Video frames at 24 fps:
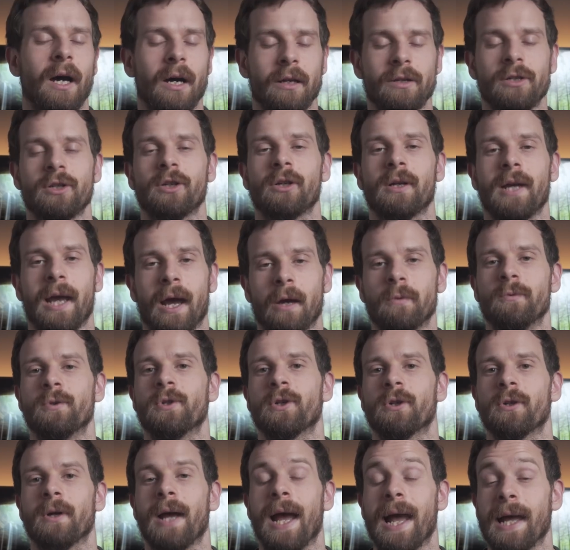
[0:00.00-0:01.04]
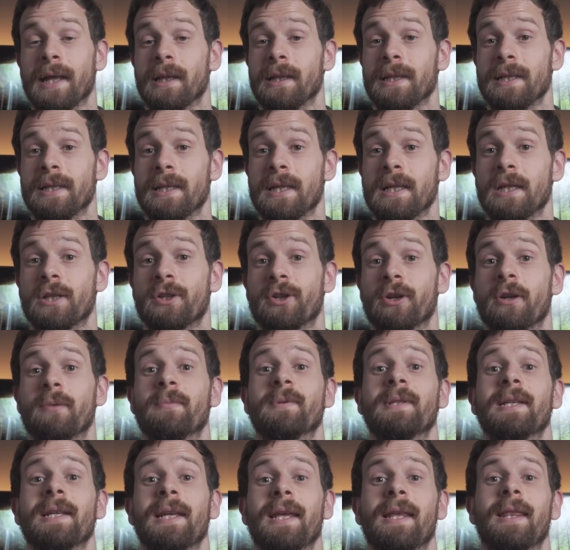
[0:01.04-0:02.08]
under counter LED
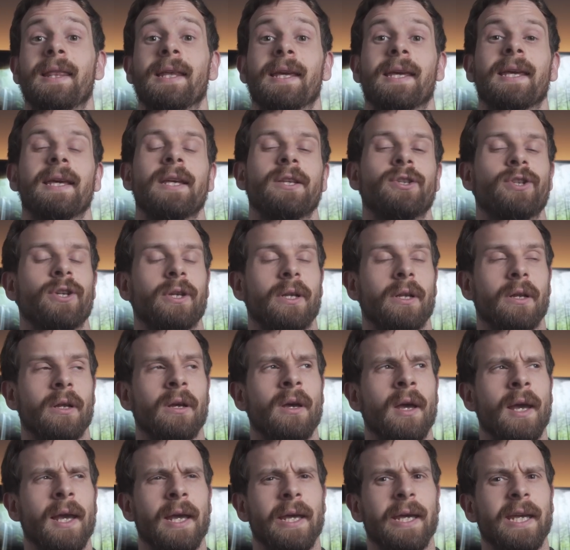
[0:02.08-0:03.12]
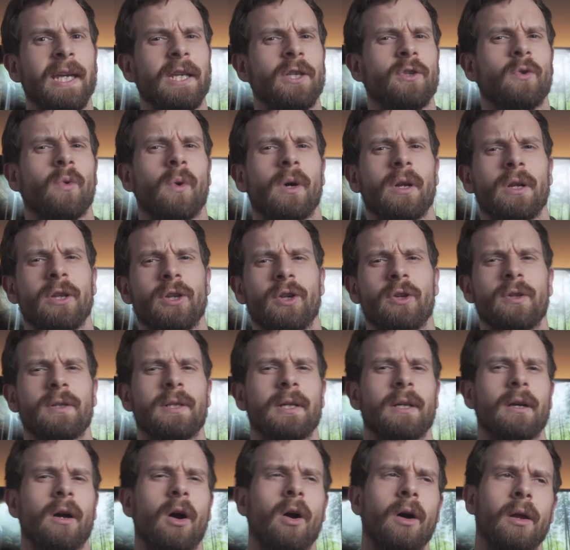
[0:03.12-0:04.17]
strips in the kitchen, each one
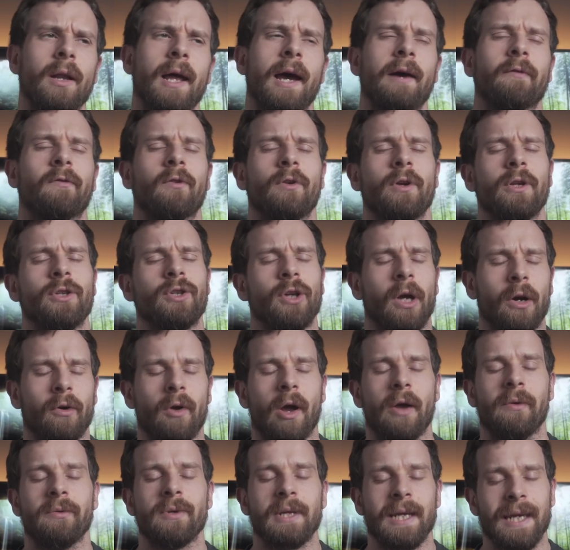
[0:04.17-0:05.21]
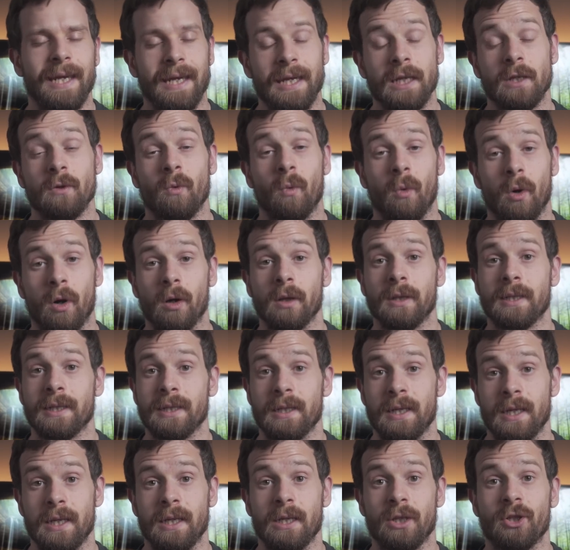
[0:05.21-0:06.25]
using on average around 8 watts
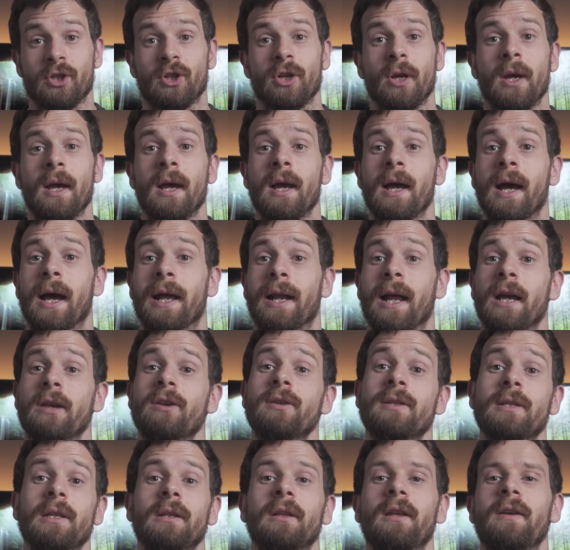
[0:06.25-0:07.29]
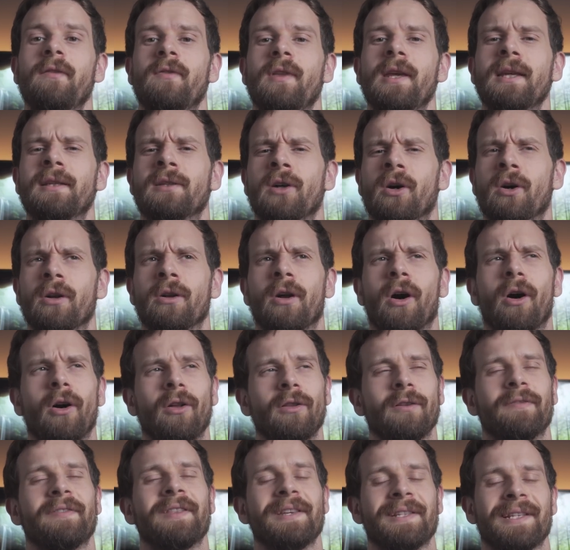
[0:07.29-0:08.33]
each. And I used to leave these on
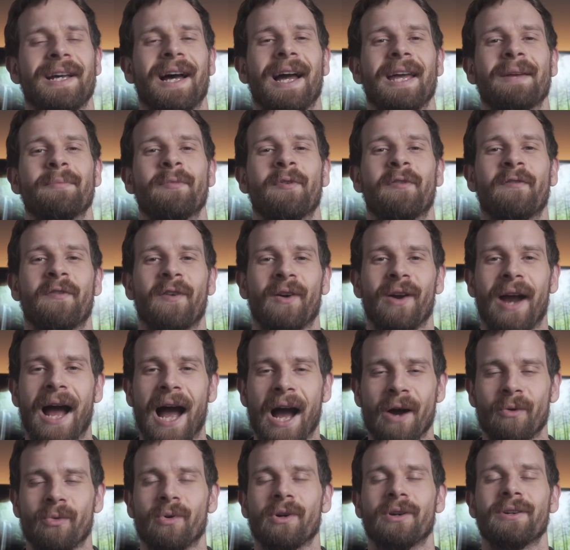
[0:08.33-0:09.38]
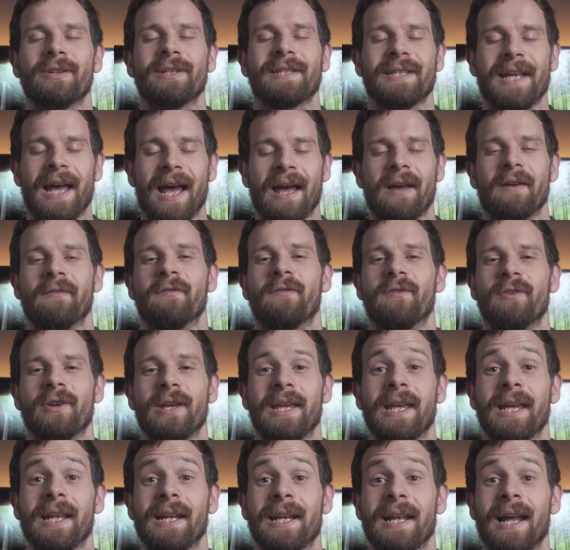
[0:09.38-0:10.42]
all of the time for hours
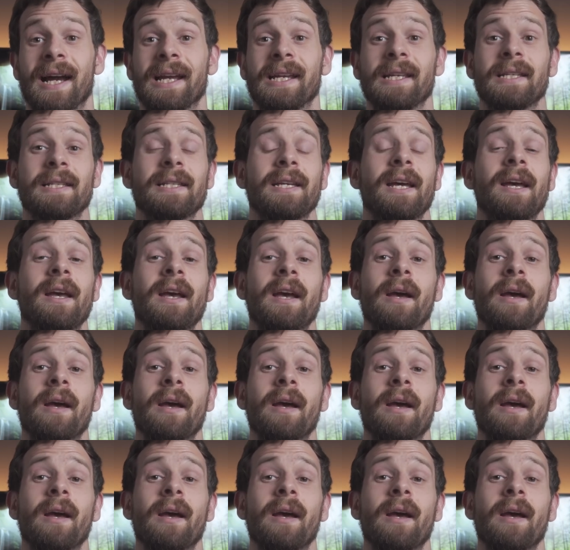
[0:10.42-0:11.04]
every night.